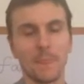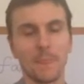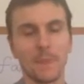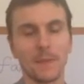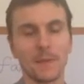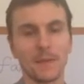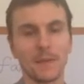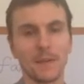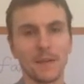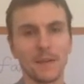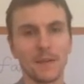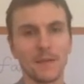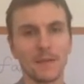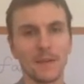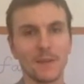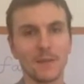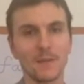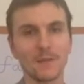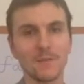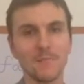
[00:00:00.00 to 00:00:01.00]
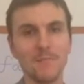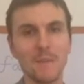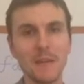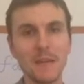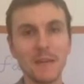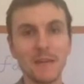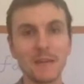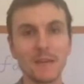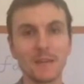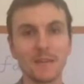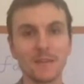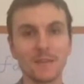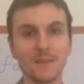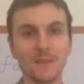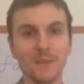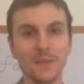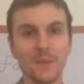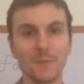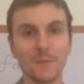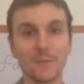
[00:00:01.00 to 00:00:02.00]
Okay, now to make is a
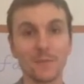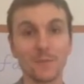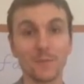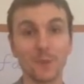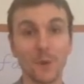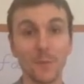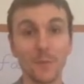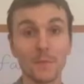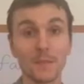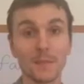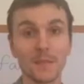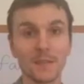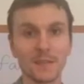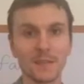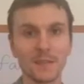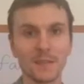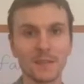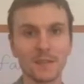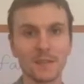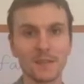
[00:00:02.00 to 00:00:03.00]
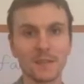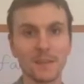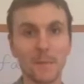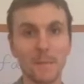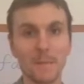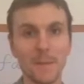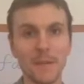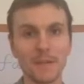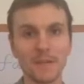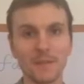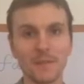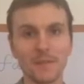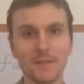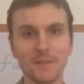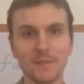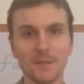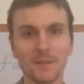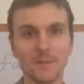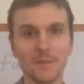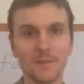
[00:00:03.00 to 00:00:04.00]
verb you probably learnt, the basic
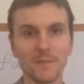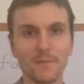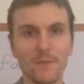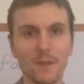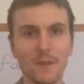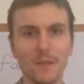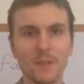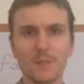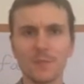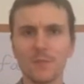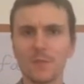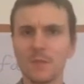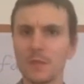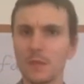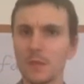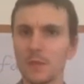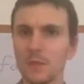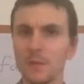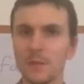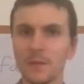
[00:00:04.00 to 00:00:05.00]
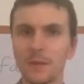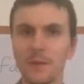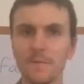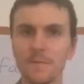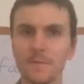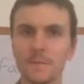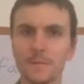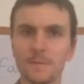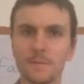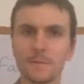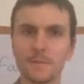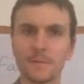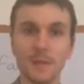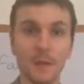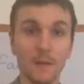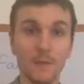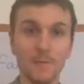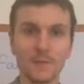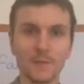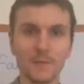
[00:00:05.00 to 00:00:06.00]
verb in French. You think you're
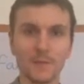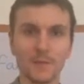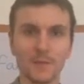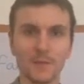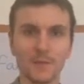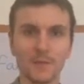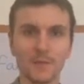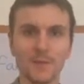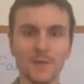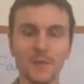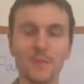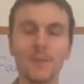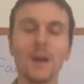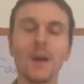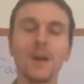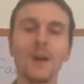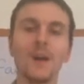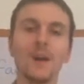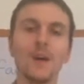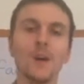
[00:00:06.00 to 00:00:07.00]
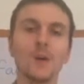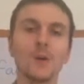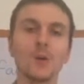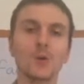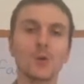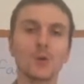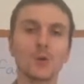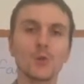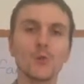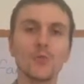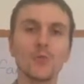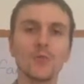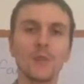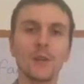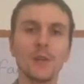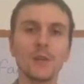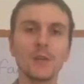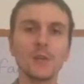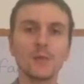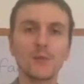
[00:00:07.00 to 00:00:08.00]
comfortable with this verb. Je
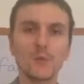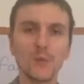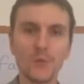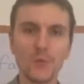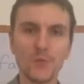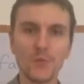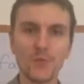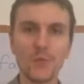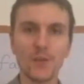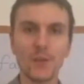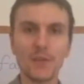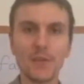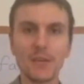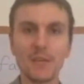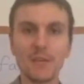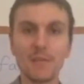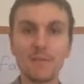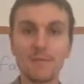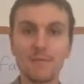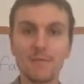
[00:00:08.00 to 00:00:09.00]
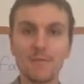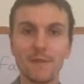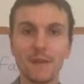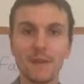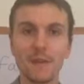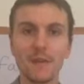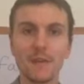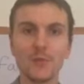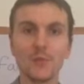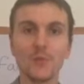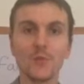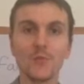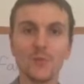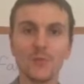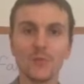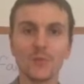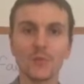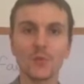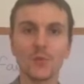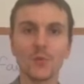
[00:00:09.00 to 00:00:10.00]
fais, tu fais, il fait, nous
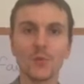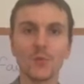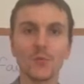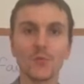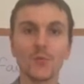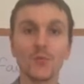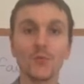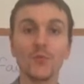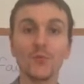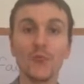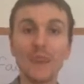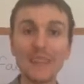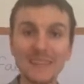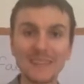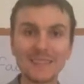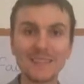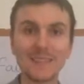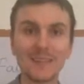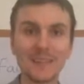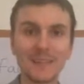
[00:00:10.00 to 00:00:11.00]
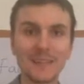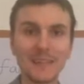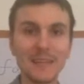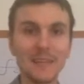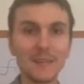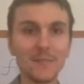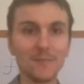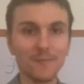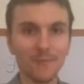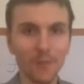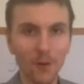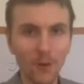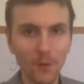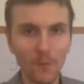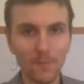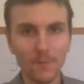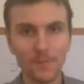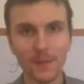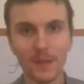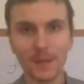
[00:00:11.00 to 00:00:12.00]
faisons, vous faites. Ils font,
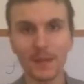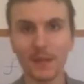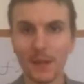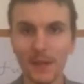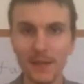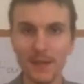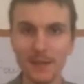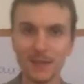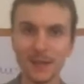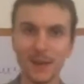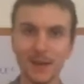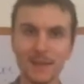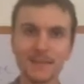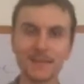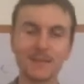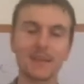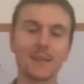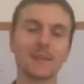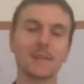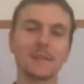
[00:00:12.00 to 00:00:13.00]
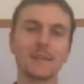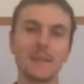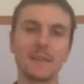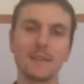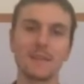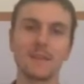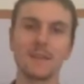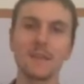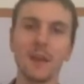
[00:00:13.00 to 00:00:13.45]
okay, nicely underneath.